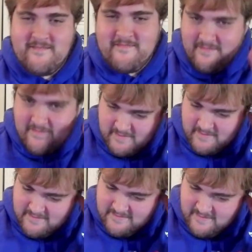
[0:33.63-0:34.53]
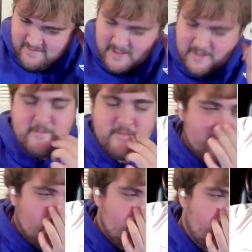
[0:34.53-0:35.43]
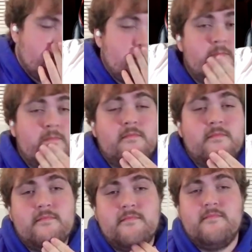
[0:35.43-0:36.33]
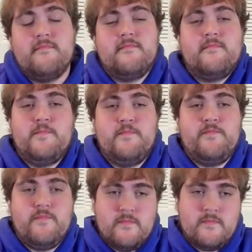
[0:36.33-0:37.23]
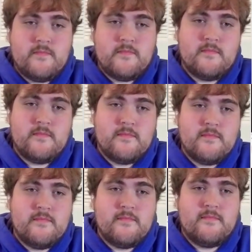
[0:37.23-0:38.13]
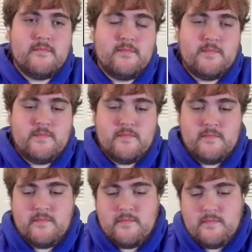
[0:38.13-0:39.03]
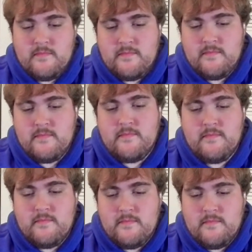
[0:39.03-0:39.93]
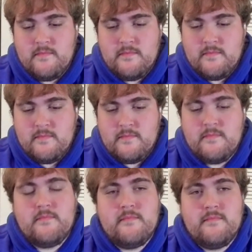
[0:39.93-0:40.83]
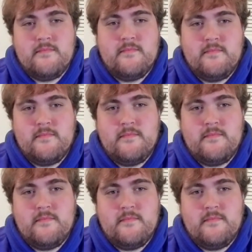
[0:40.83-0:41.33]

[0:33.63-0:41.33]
The person shown says nothing.